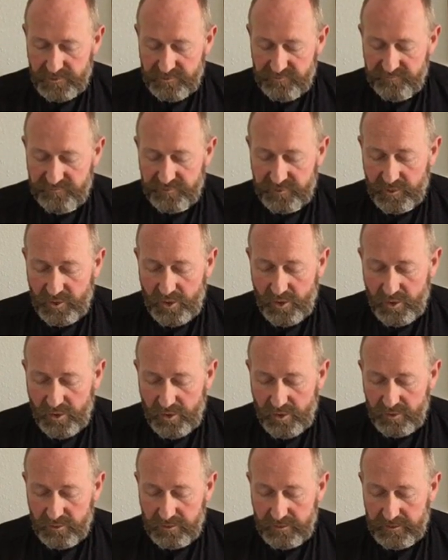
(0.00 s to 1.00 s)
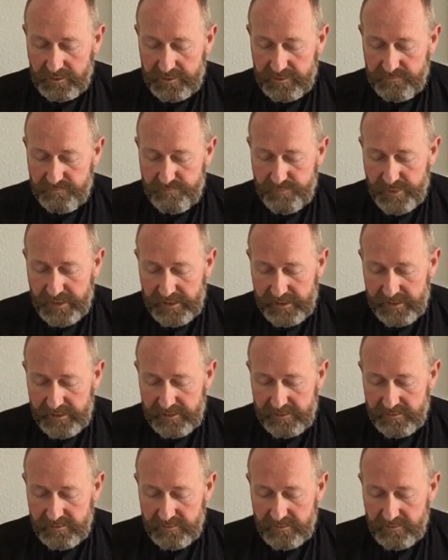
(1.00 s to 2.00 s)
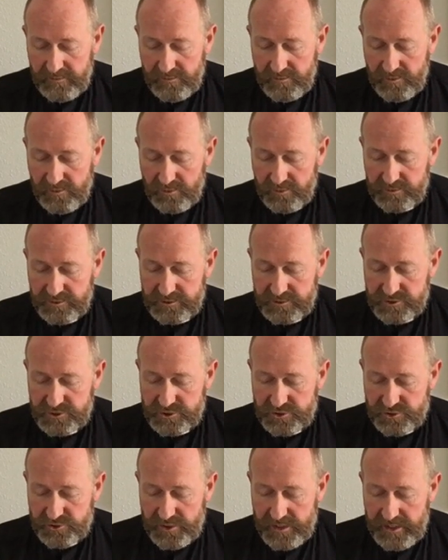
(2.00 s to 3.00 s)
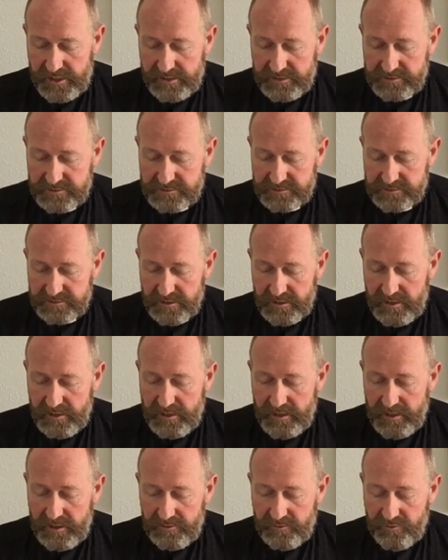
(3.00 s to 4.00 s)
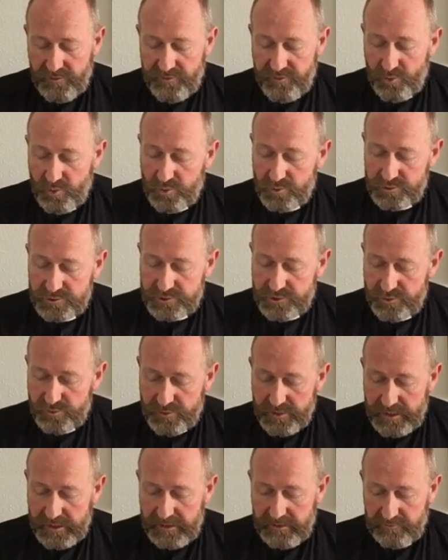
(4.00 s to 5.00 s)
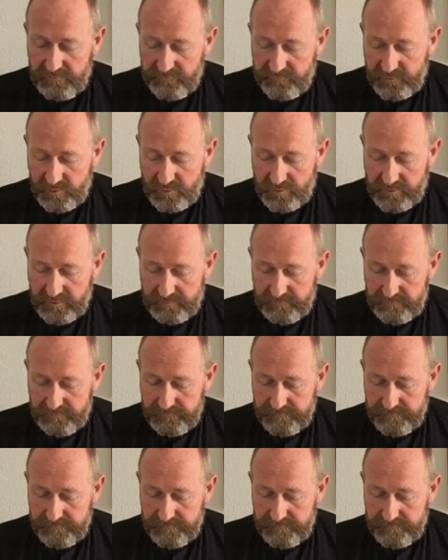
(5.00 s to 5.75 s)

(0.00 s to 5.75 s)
for all in pain or distress and those who care for them.